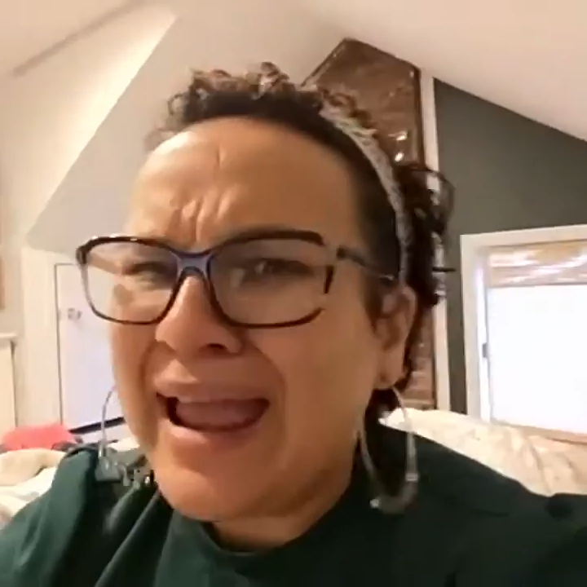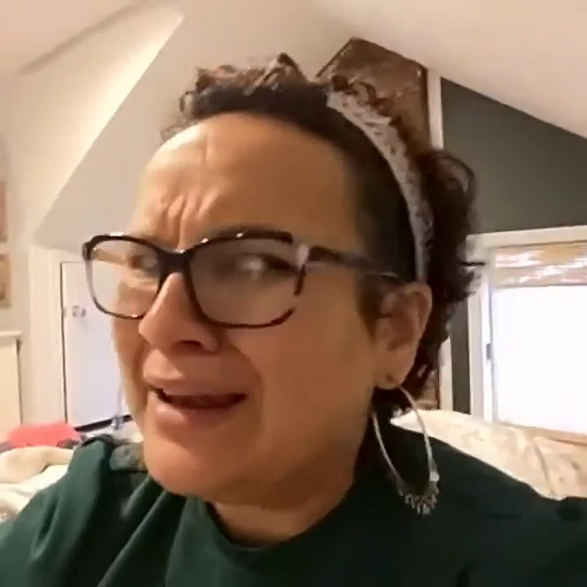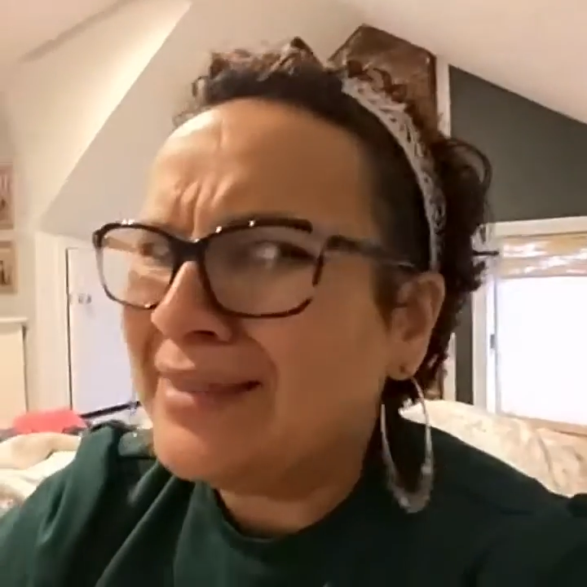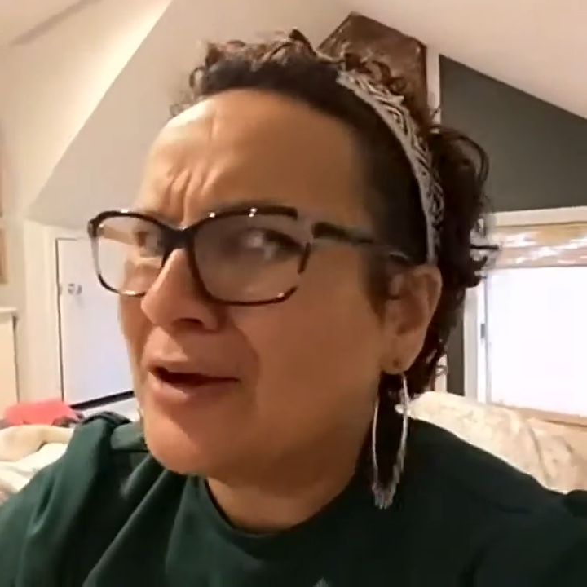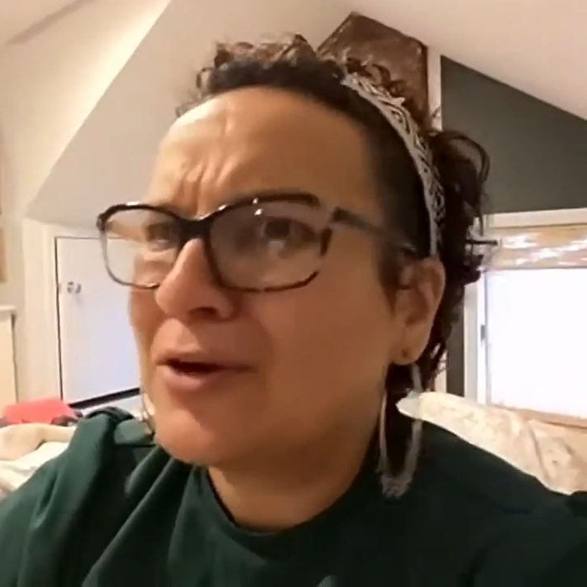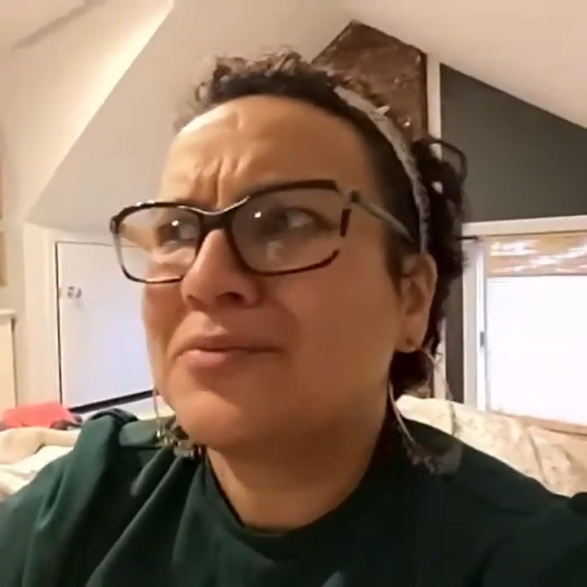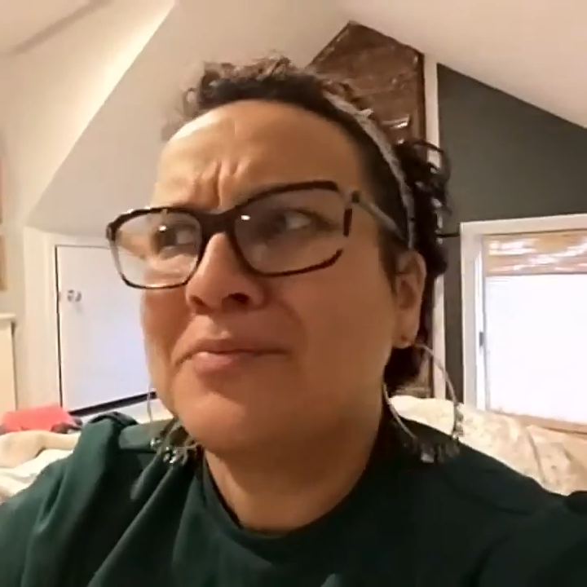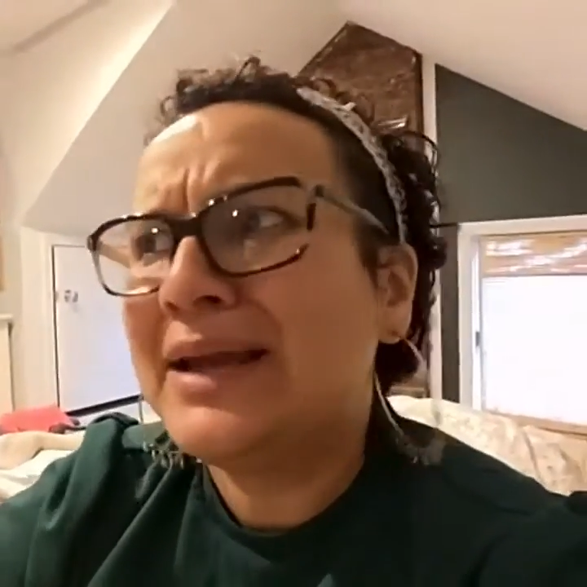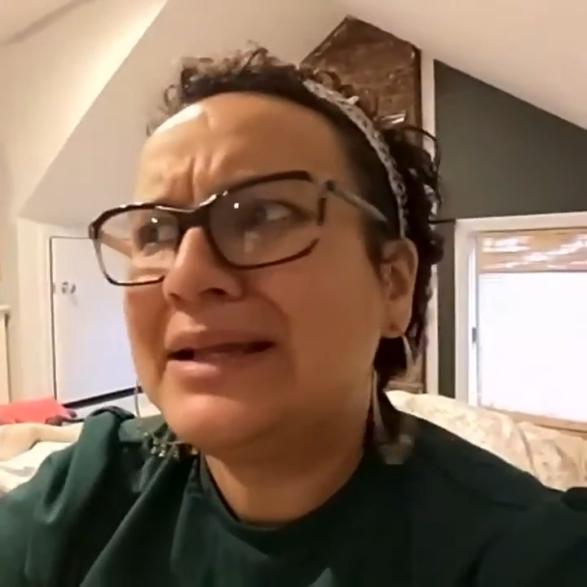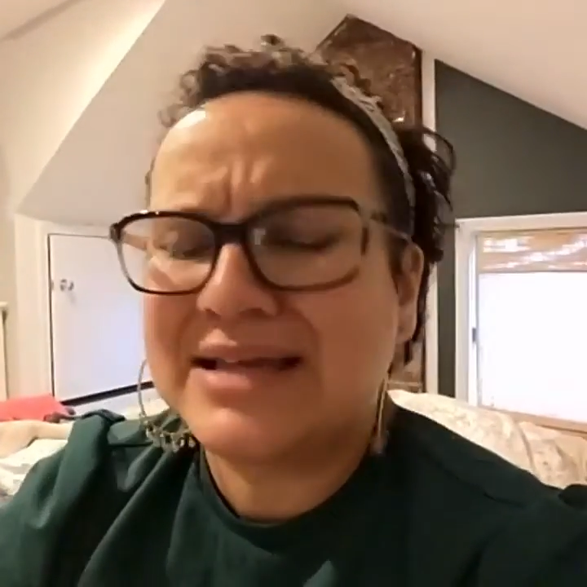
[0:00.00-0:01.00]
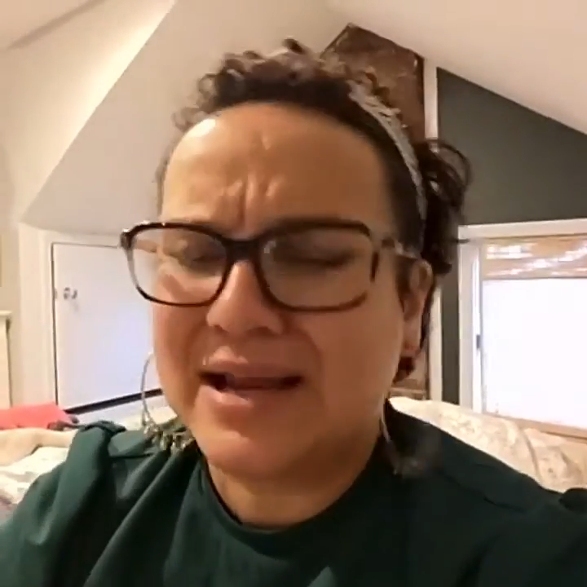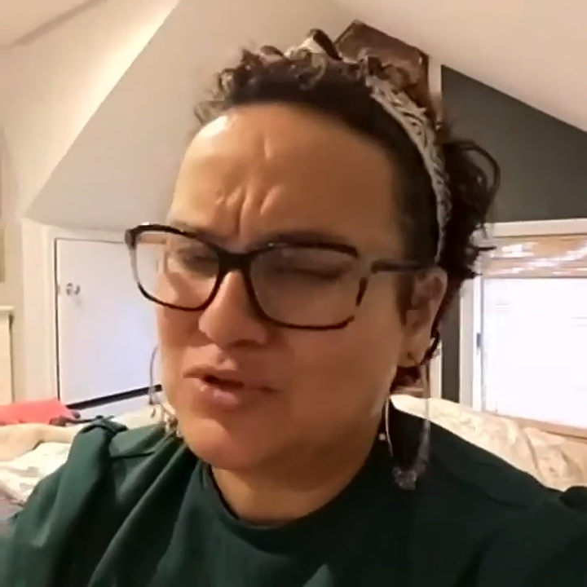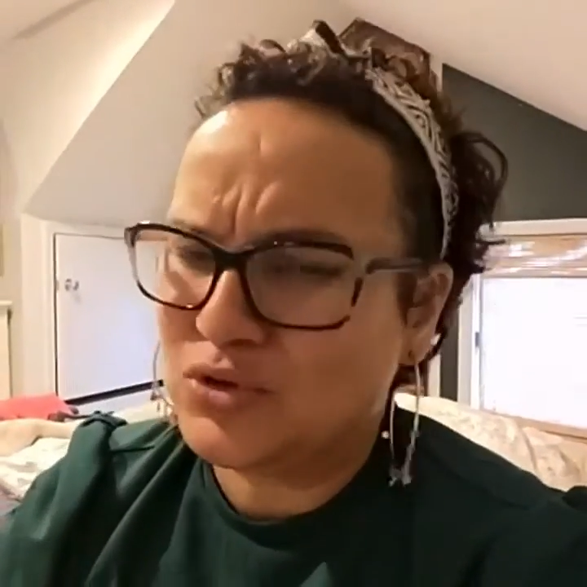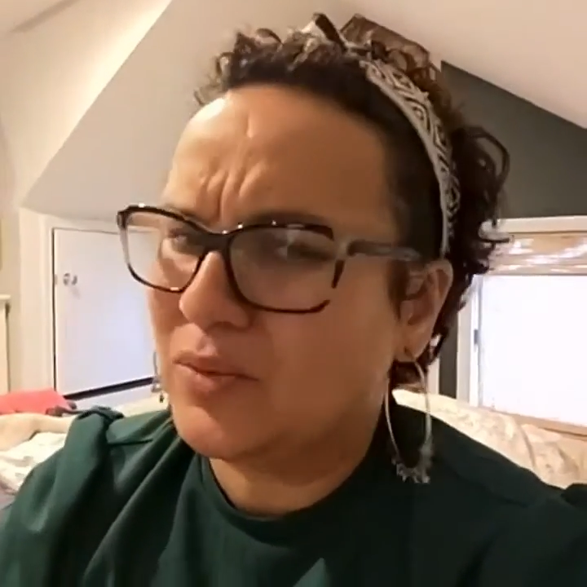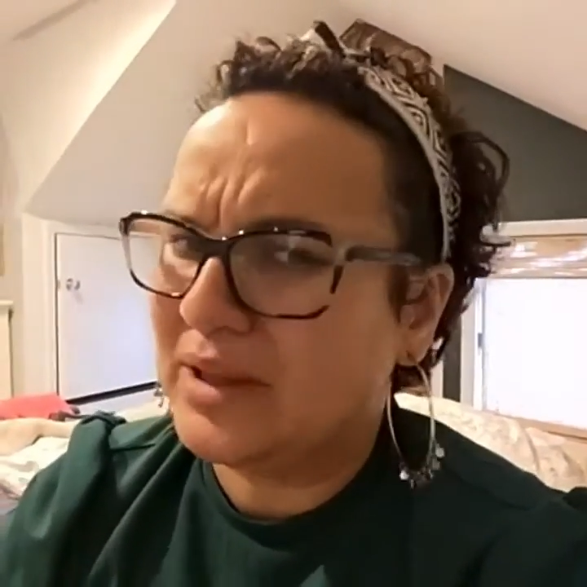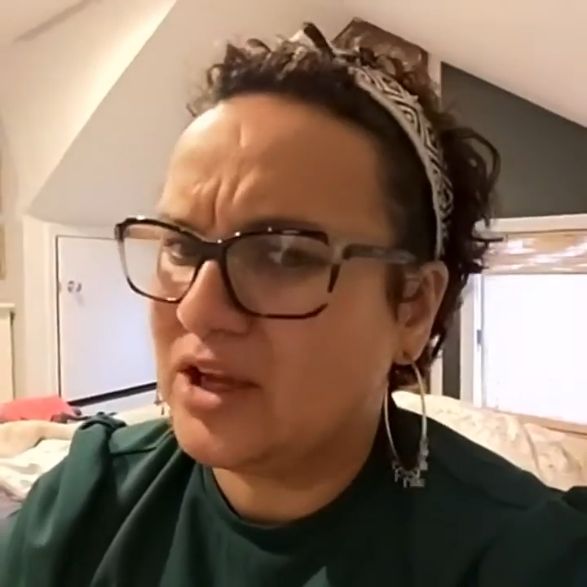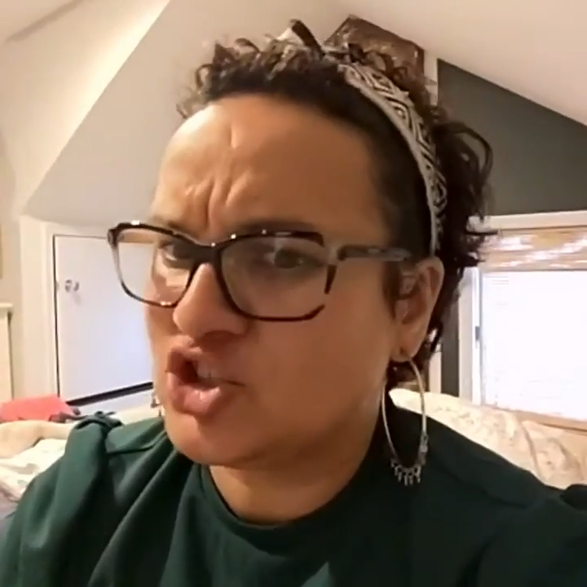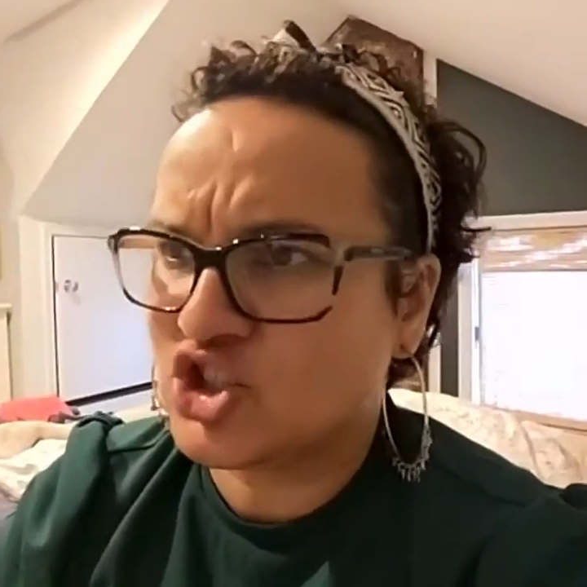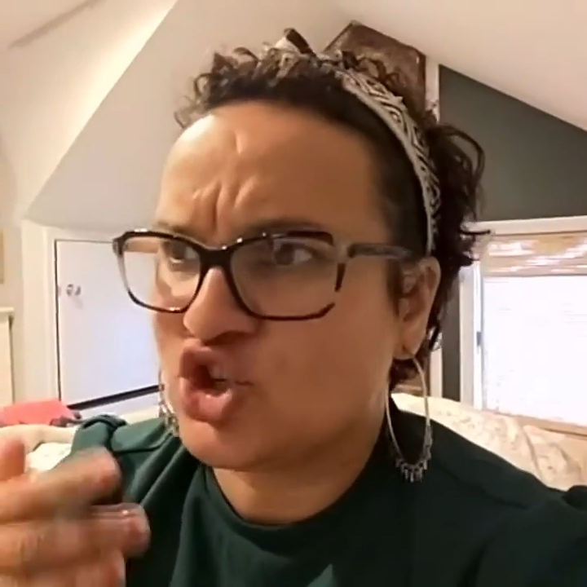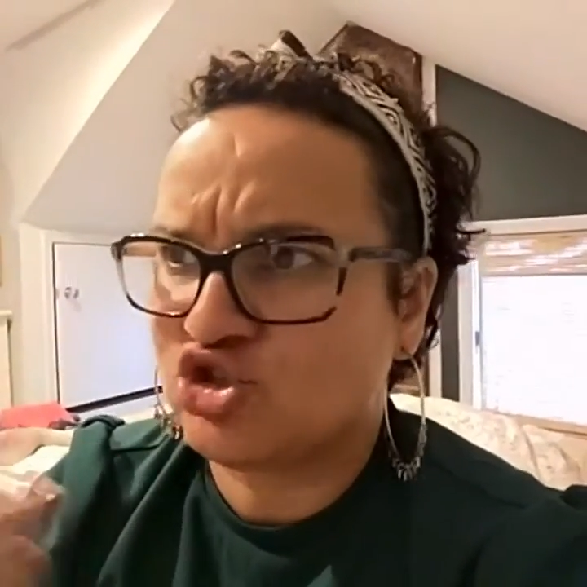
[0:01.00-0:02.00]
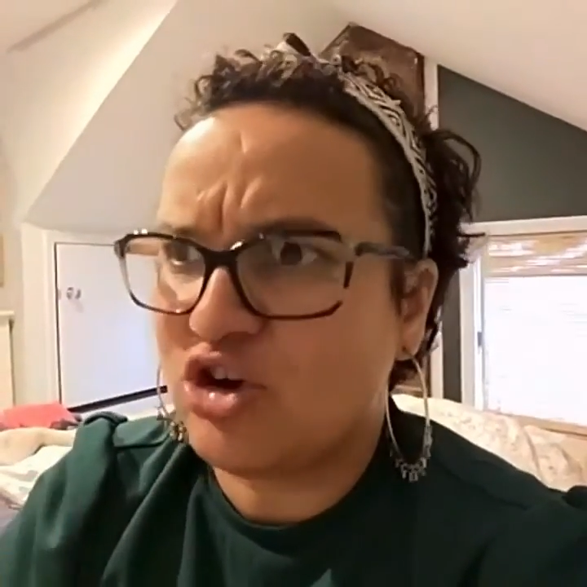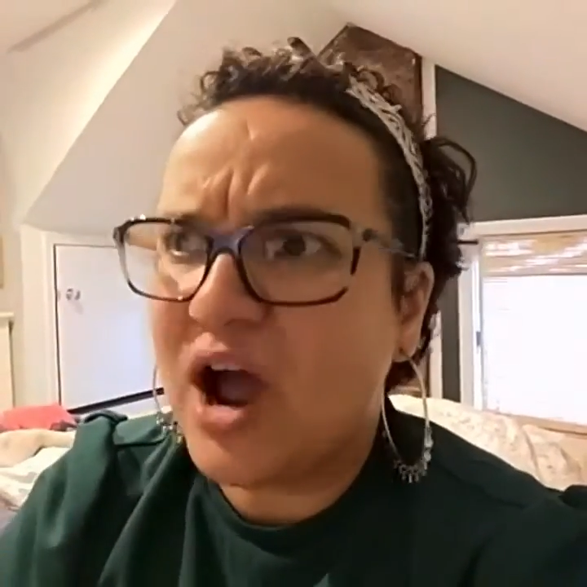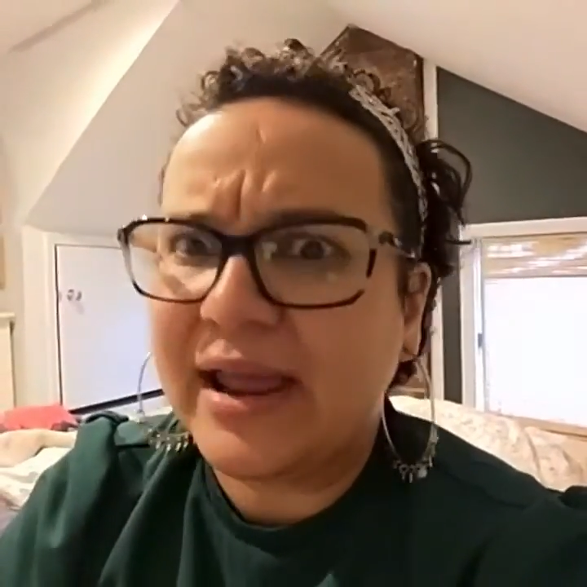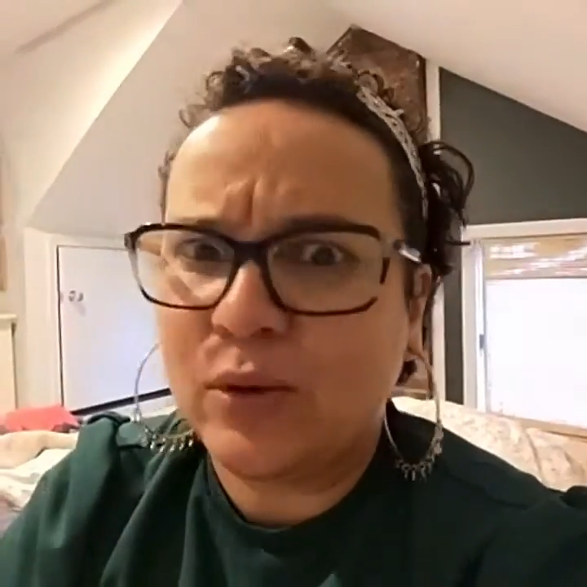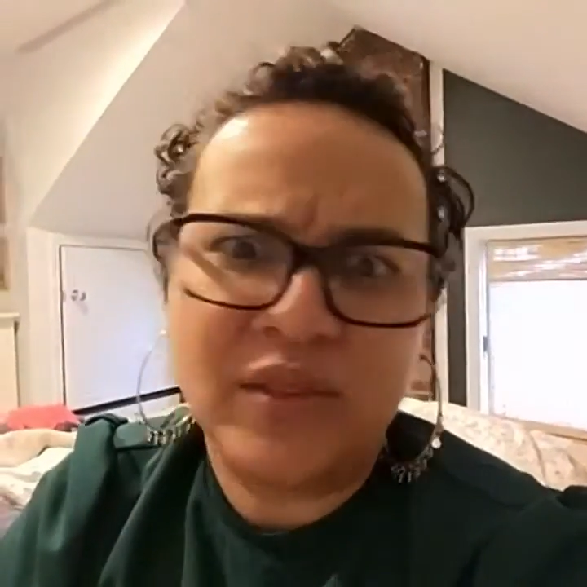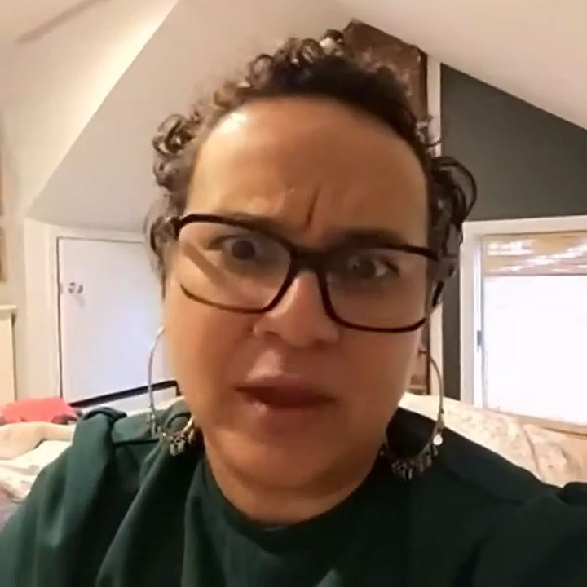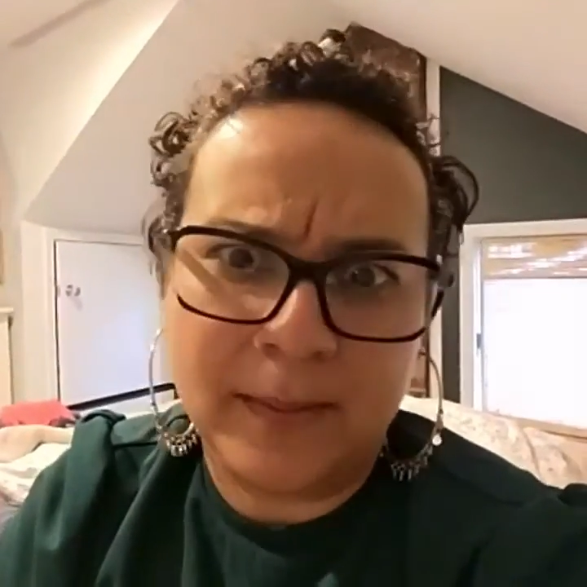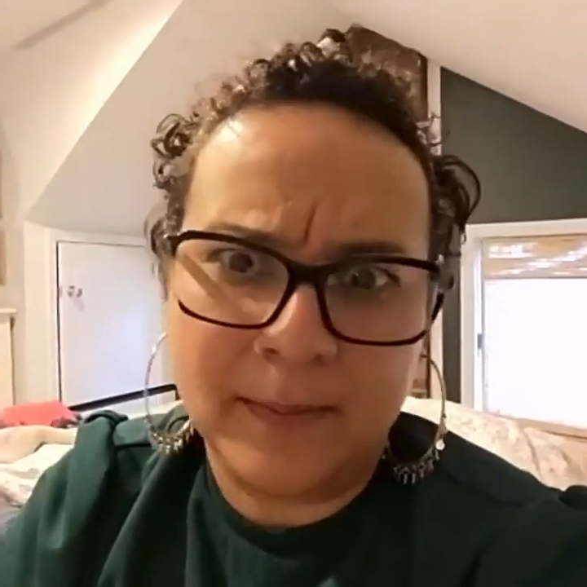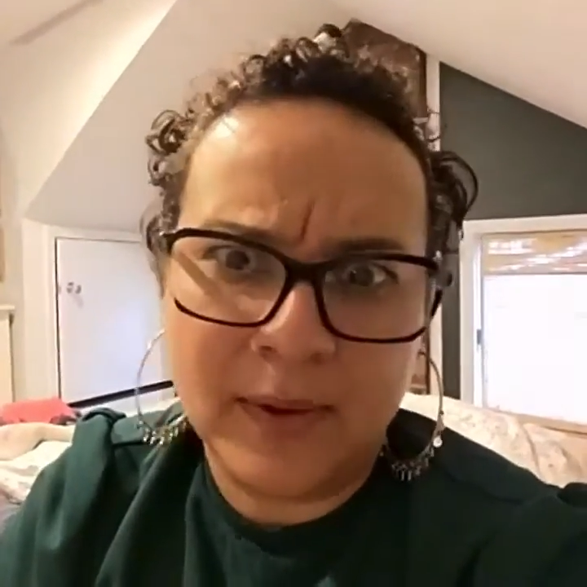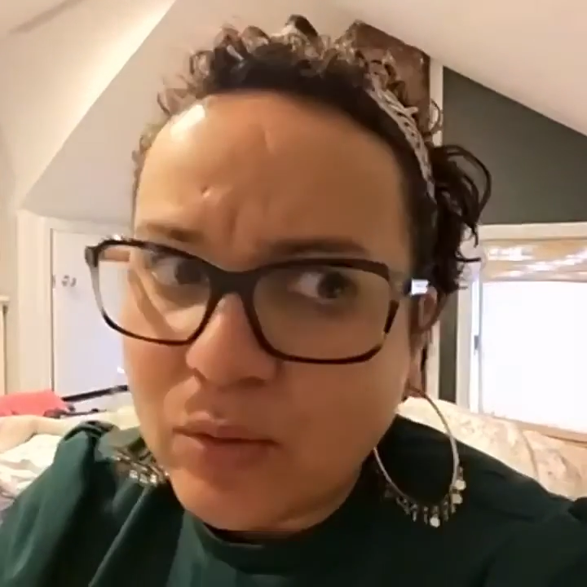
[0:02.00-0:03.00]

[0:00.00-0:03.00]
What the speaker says: And there are many times where I would like just cry with him,